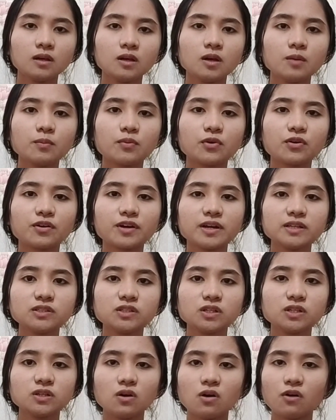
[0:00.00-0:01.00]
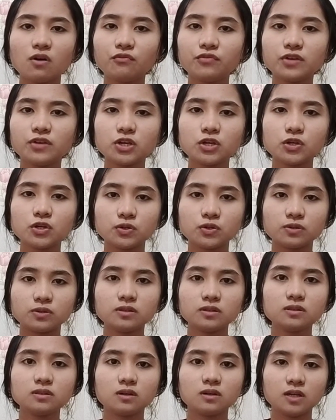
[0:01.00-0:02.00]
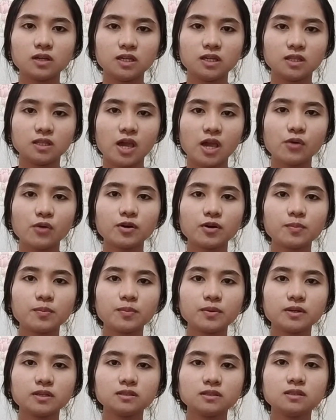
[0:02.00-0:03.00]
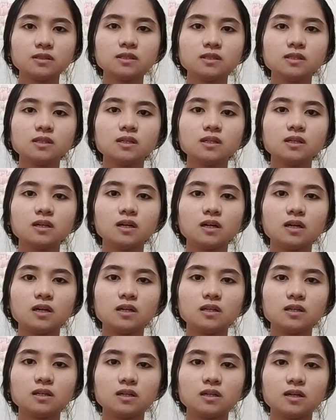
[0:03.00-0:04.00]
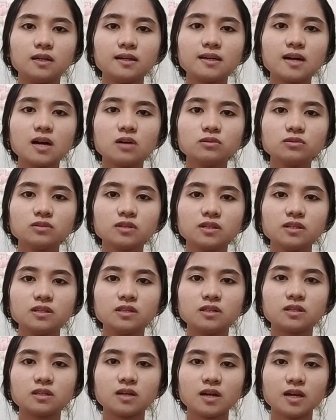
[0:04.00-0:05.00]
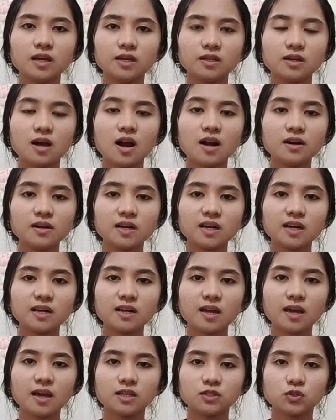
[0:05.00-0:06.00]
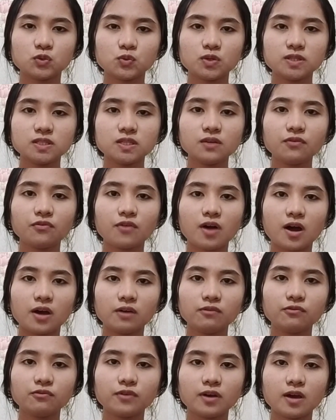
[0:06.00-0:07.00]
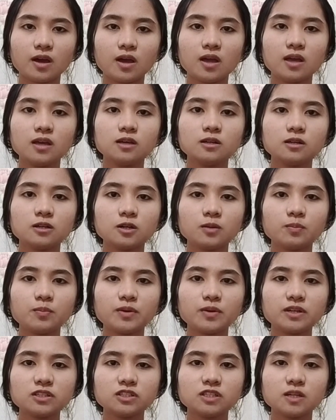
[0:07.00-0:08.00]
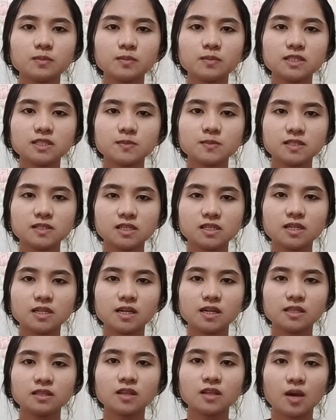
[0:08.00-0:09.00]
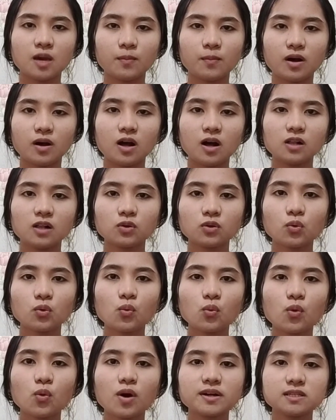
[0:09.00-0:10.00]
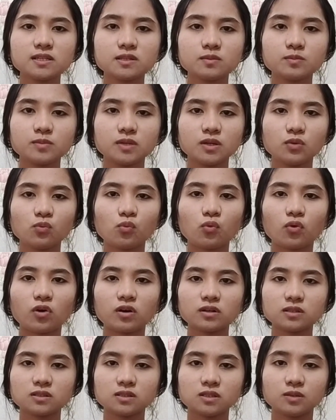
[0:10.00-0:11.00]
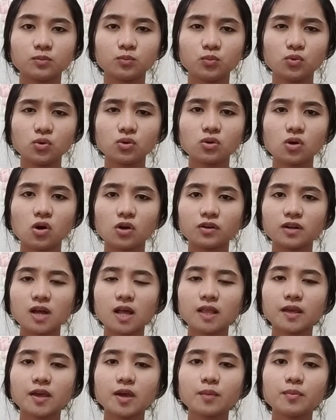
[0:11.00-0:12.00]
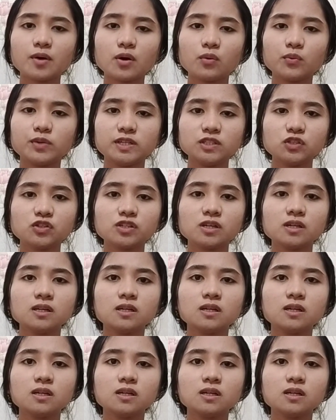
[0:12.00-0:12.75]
Progression of figure in European around the year 825, a Persian mathematician named Al-Khwarizmi wrote a book on algebra which,